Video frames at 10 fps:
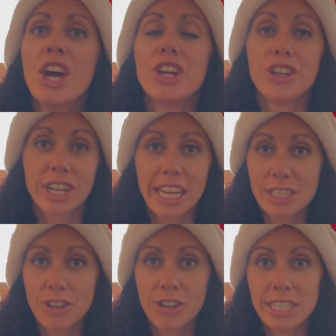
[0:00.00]
your kids
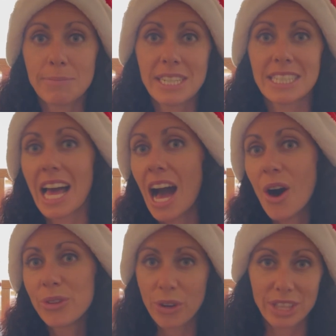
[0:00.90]
for Christmas? How
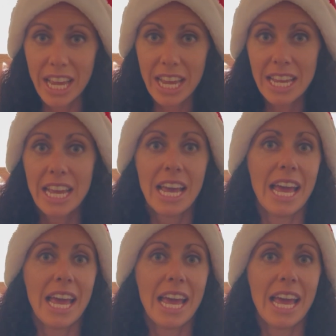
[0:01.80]
old are they?